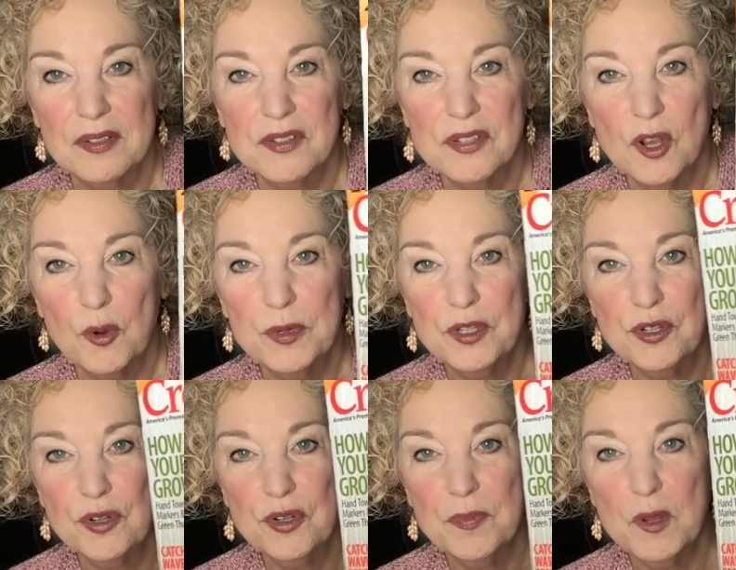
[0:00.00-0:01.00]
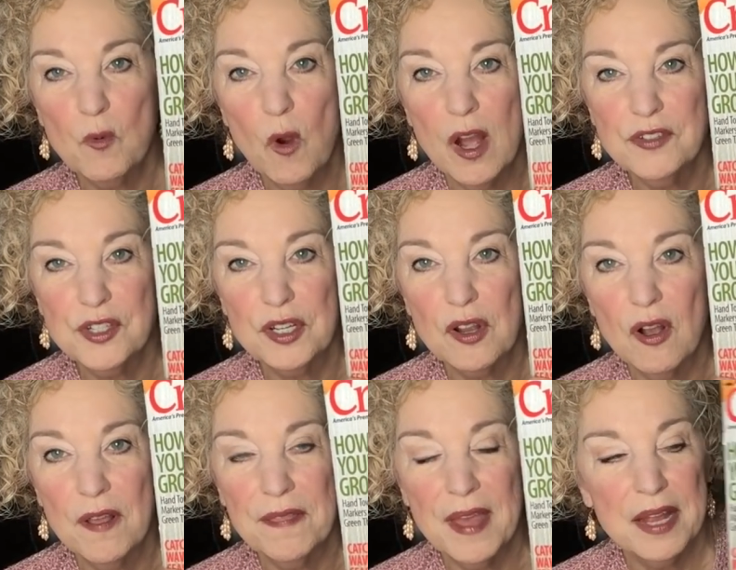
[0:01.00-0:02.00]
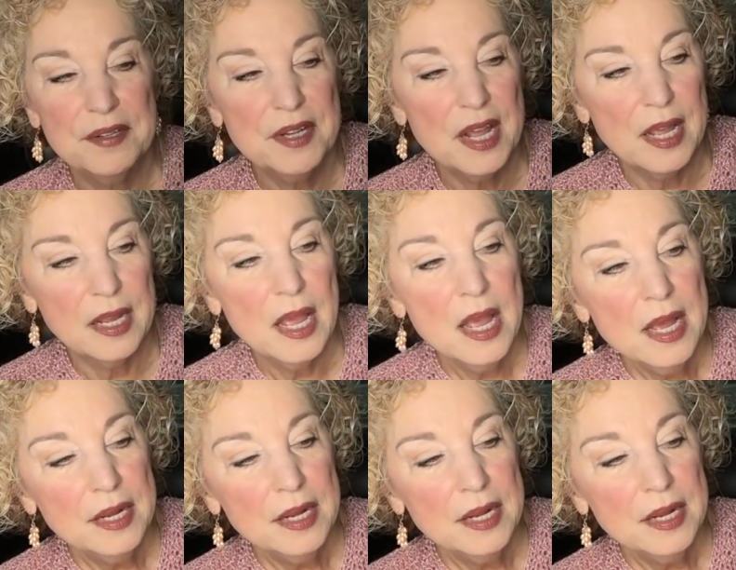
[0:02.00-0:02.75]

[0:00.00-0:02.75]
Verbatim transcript: So be sure to be watching on that day.